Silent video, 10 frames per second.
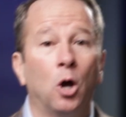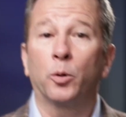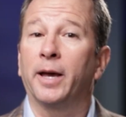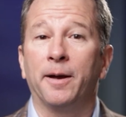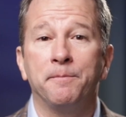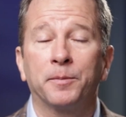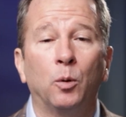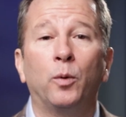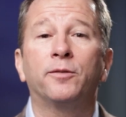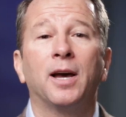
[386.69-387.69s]
Okay,
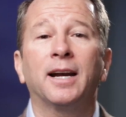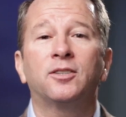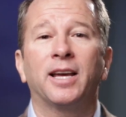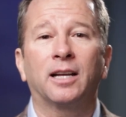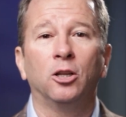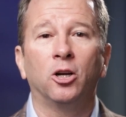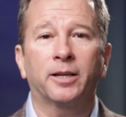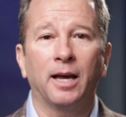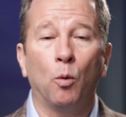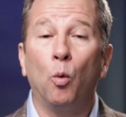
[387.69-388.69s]
we've got to take a
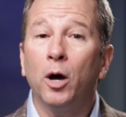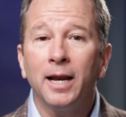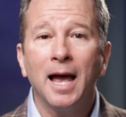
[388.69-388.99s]
look at what